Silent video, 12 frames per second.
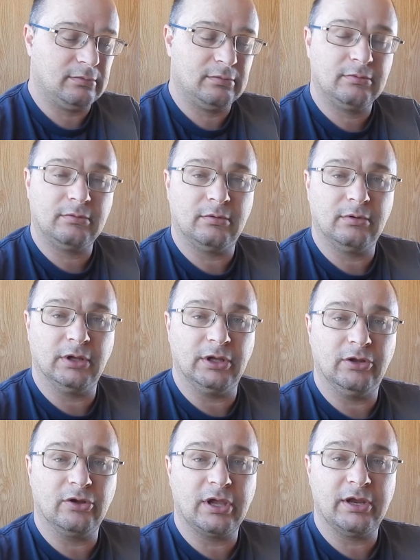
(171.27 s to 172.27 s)
to
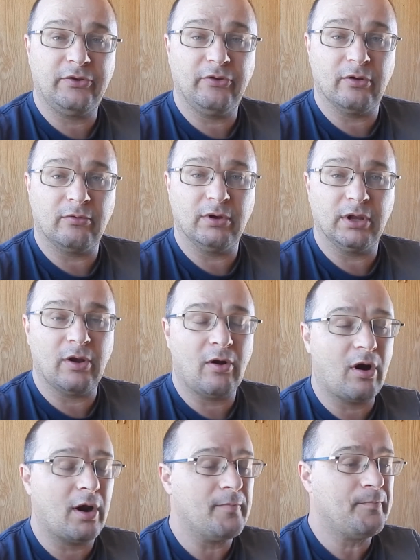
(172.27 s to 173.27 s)
really look
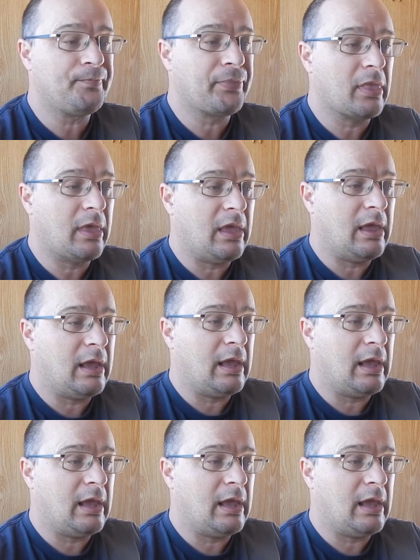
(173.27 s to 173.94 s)
into it really hard.